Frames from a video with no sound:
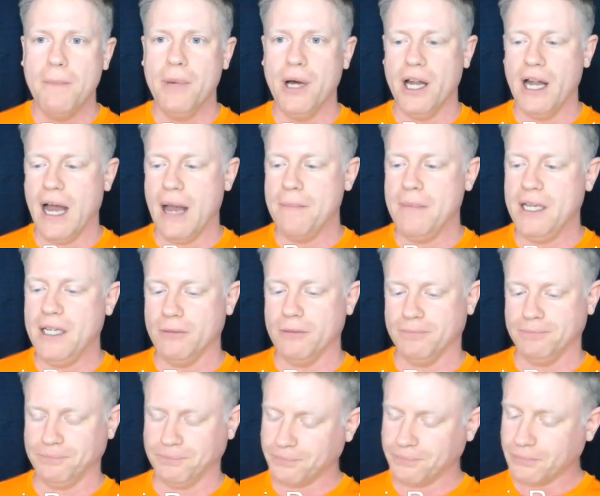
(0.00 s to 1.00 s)
But I mean,
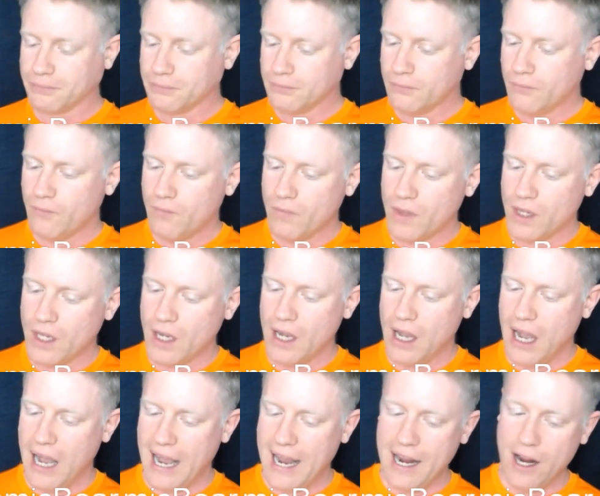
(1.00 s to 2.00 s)

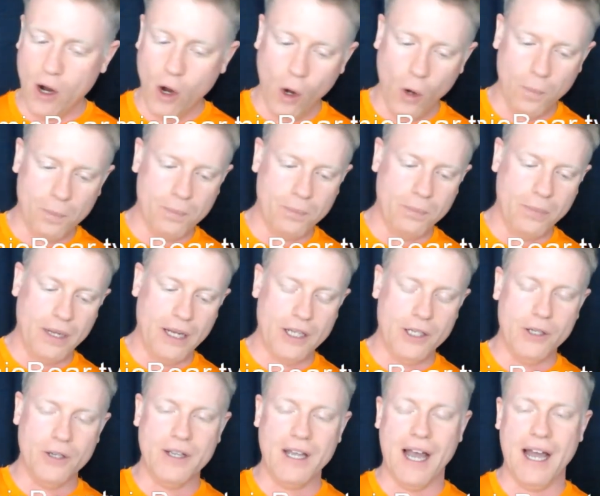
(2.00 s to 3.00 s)
I hope
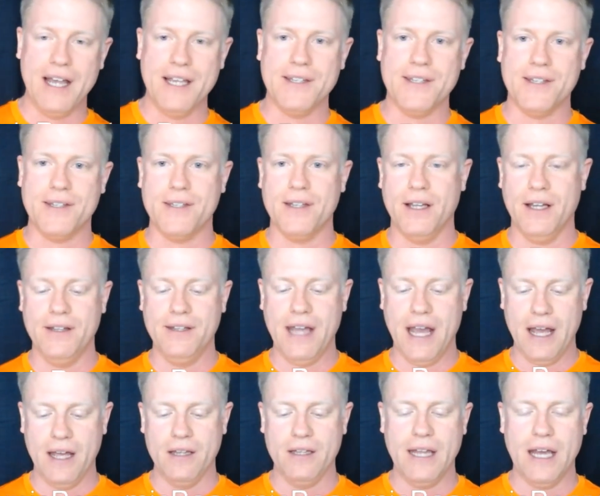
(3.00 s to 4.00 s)
you guys
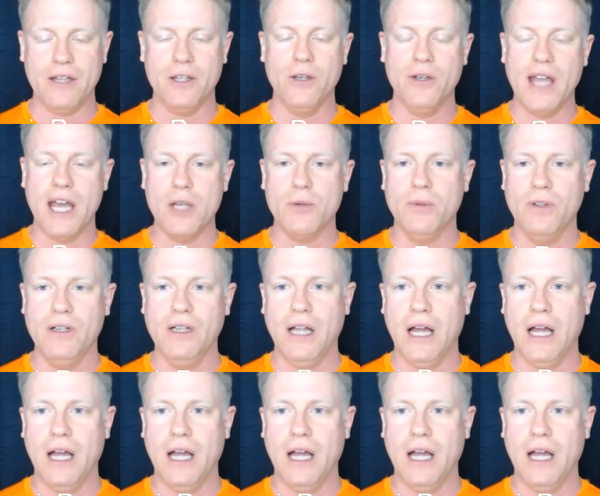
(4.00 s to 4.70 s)
that you guys will